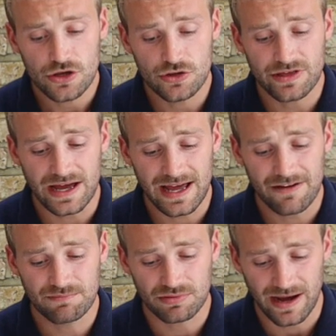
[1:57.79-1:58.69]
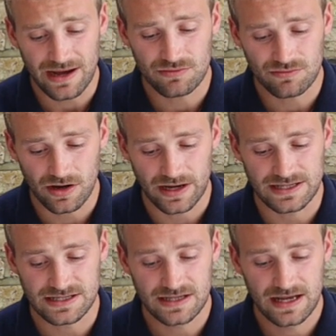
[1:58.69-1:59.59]
You then have brown
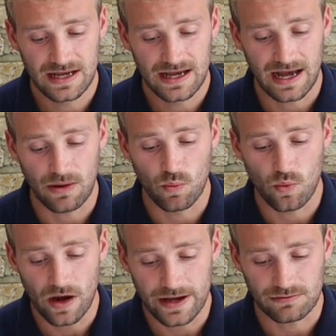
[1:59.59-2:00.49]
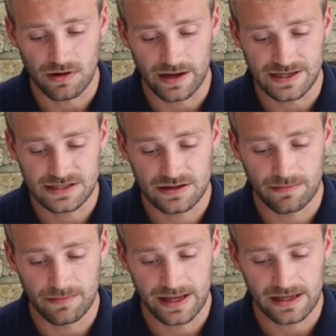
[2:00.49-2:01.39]
rice and white rice
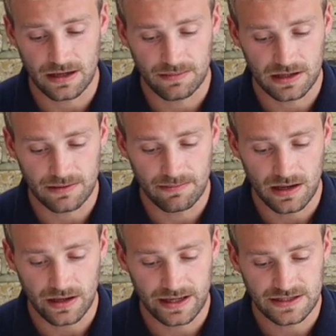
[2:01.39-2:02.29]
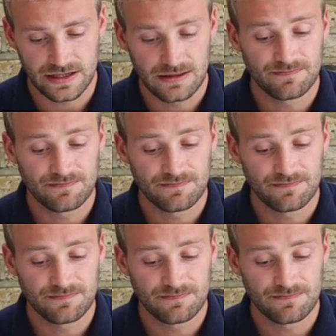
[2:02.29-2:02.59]
that make up a combined